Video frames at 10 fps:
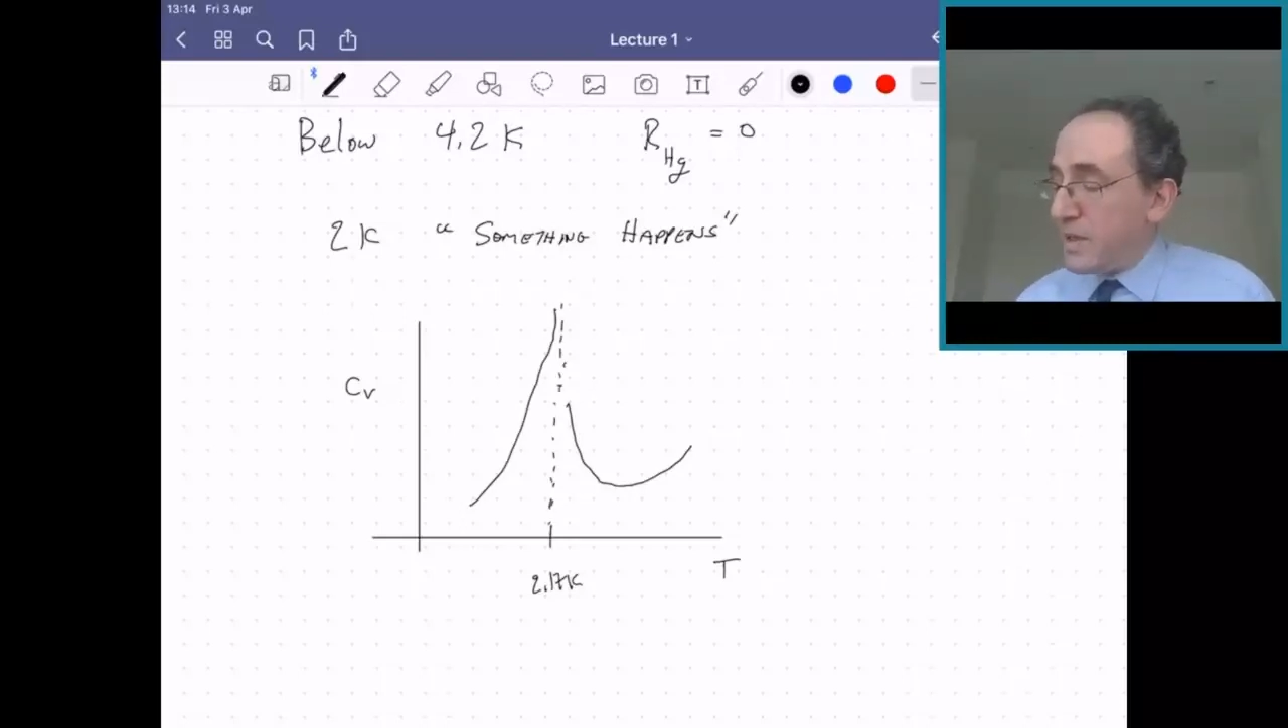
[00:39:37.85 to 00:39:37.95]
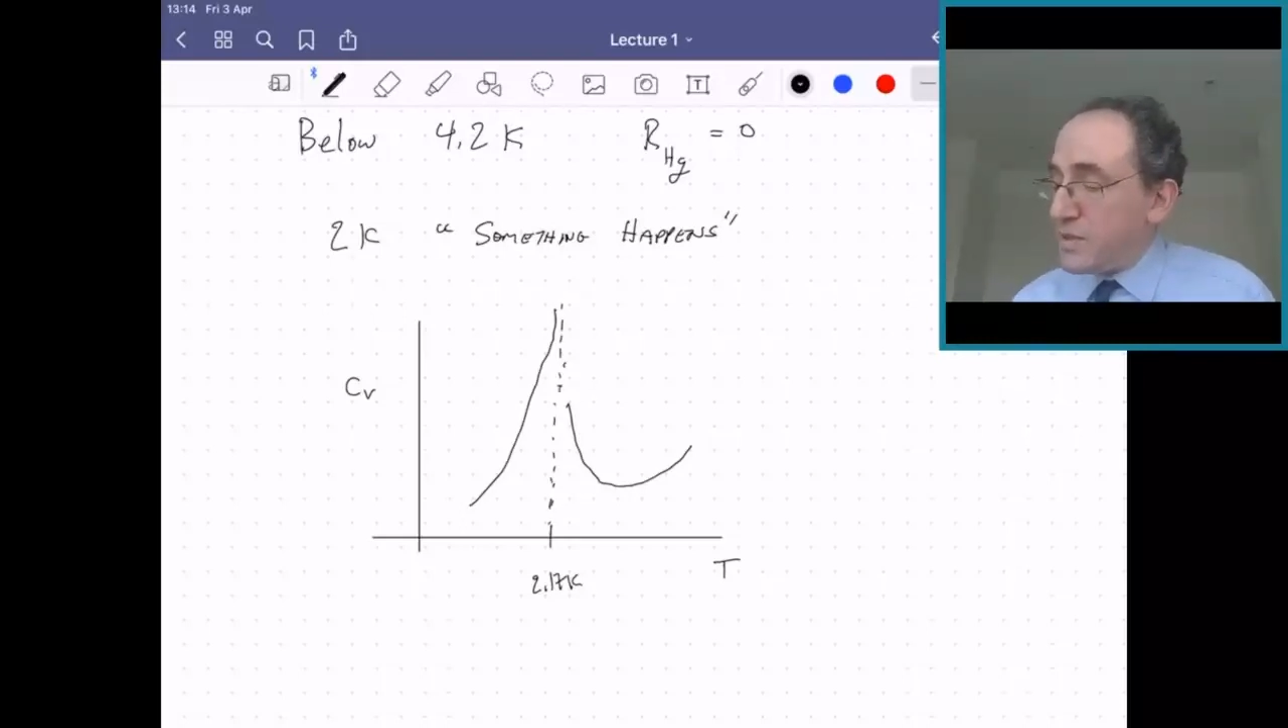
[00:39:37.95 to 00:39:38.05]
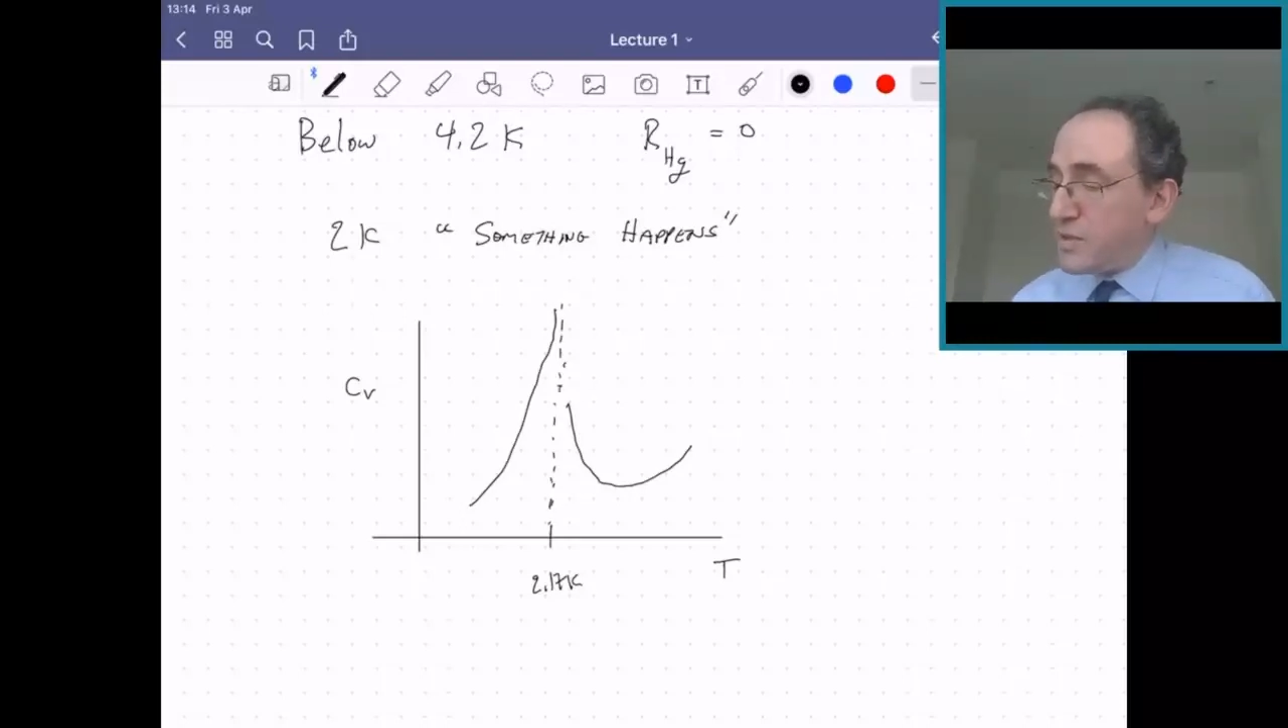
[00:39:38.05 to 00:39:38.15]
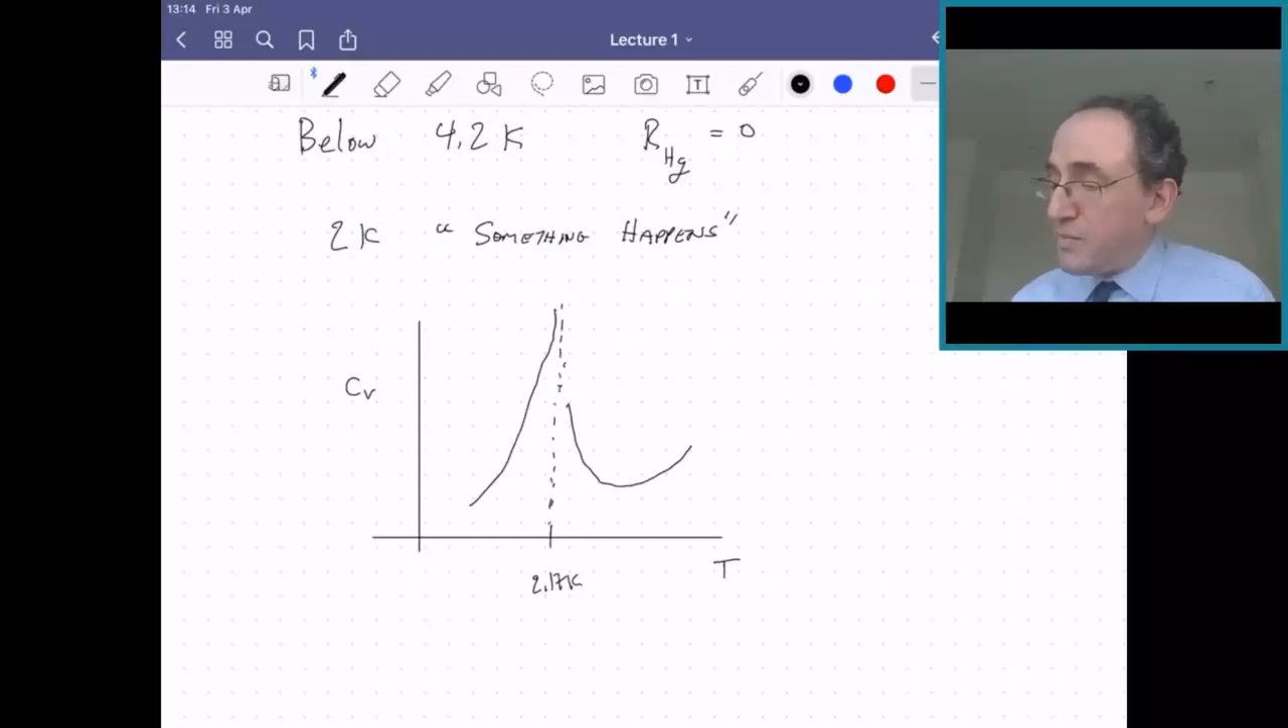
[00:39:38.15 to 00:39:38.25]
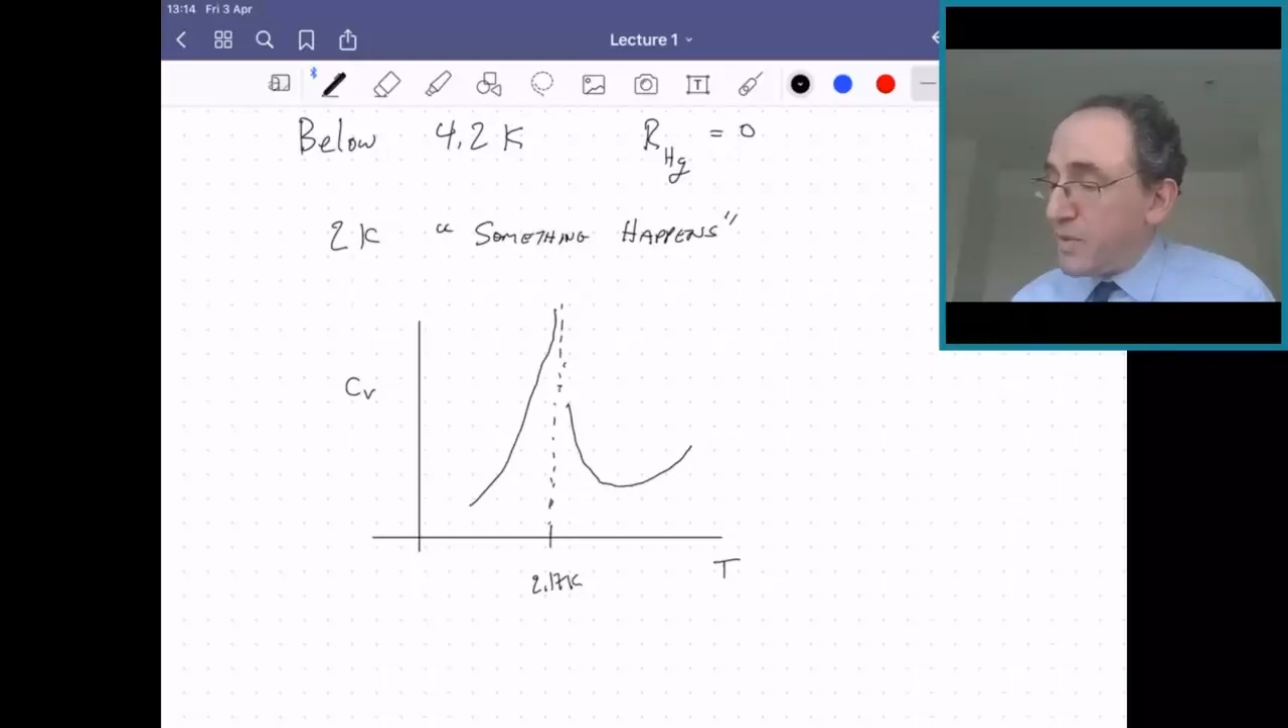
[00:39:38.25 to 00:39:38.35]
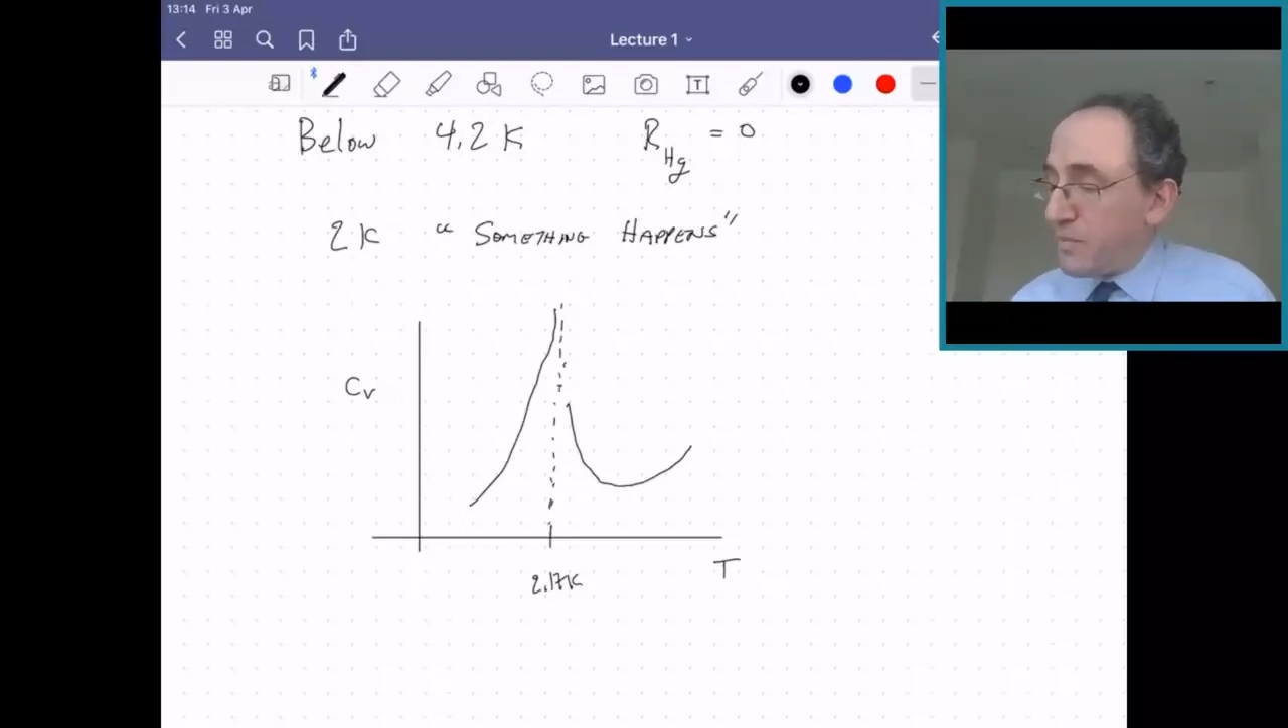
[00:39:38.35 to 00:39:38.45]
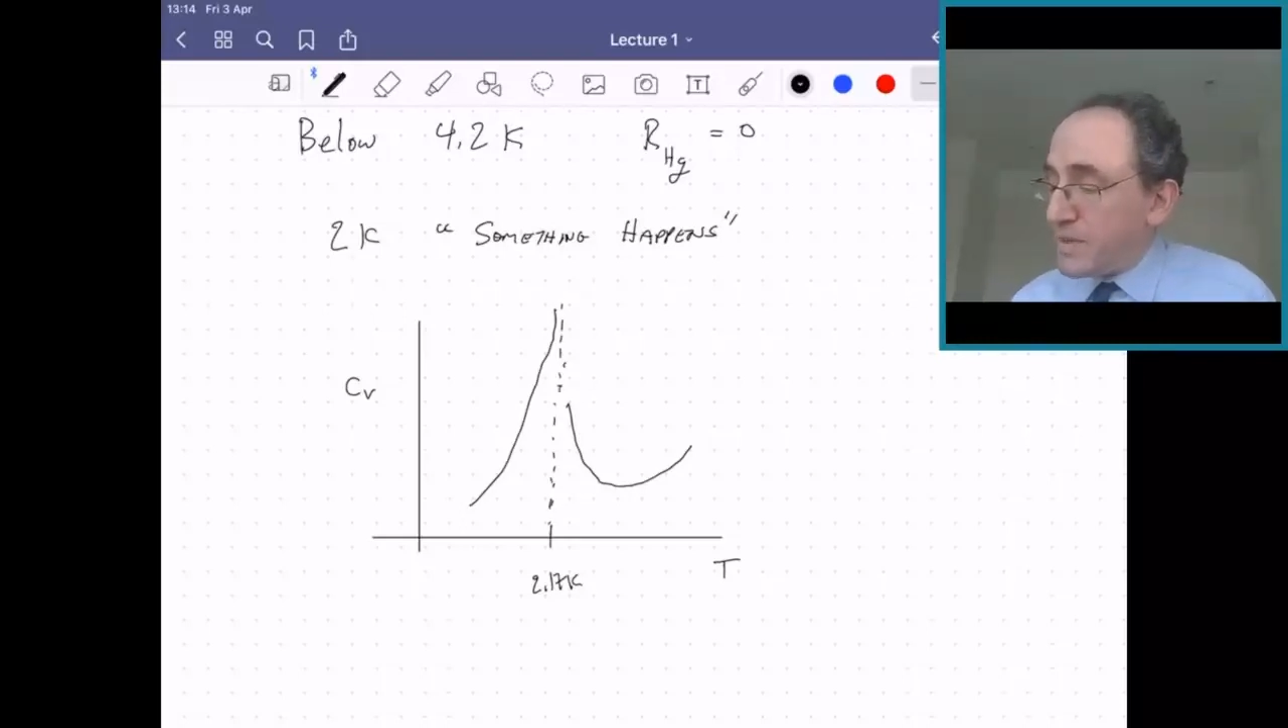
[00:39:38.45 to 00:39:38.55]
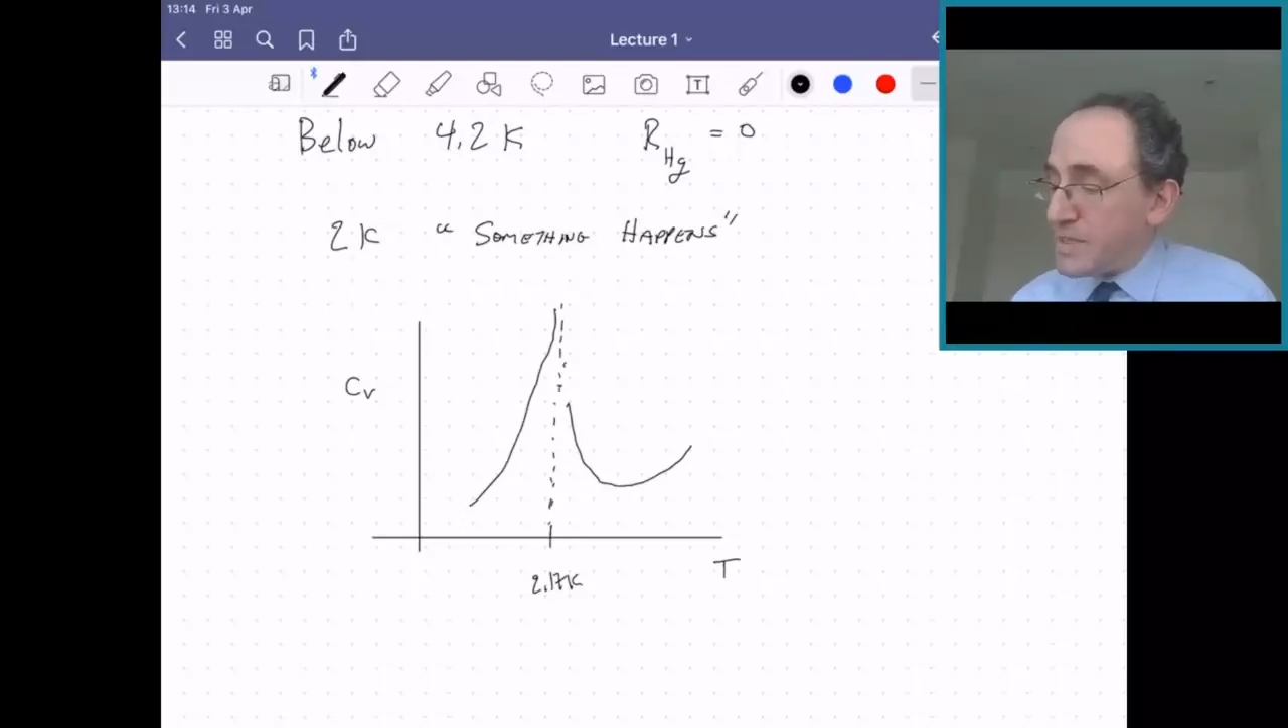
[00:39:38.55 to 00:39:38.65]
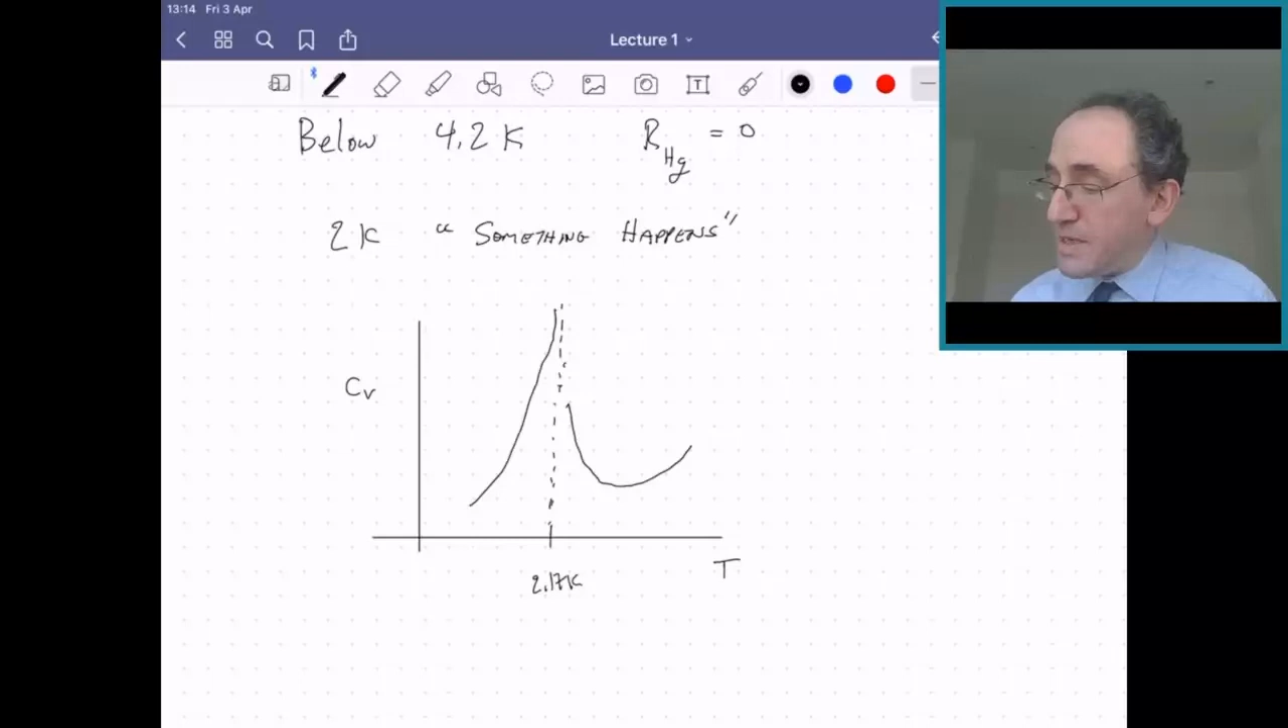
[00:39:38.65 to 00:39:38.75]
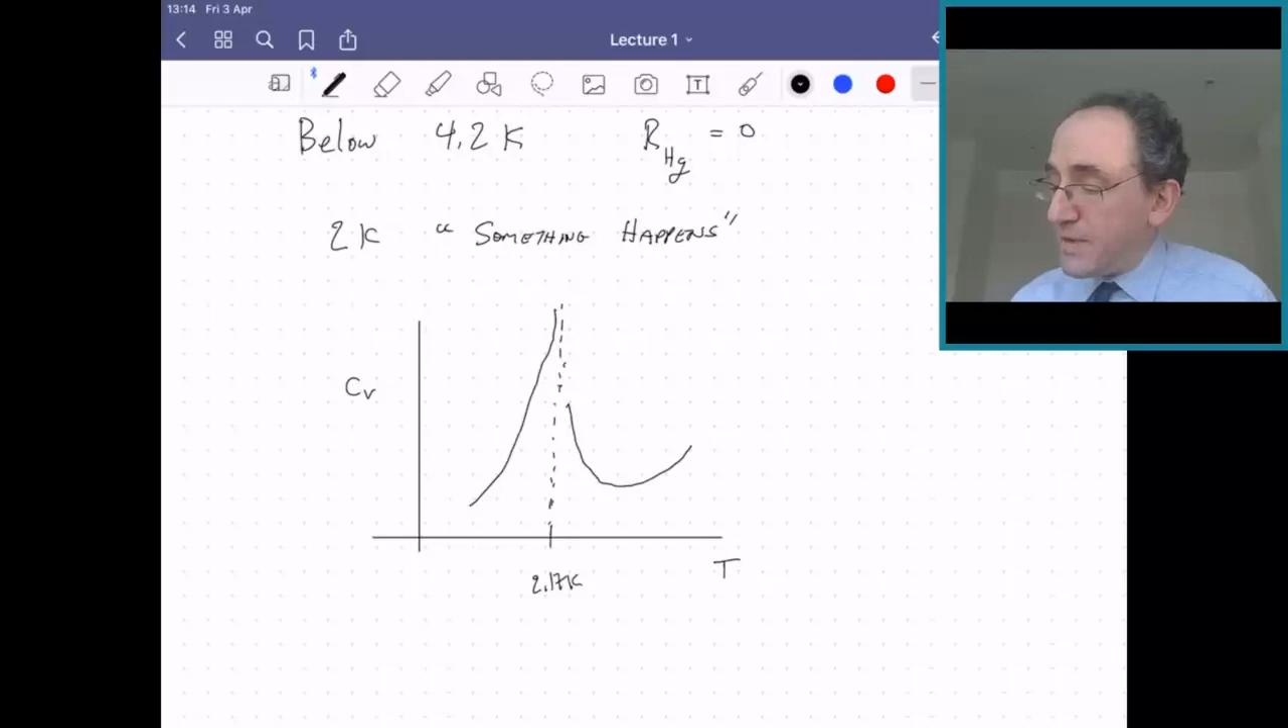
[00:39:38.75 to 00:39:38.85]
2.17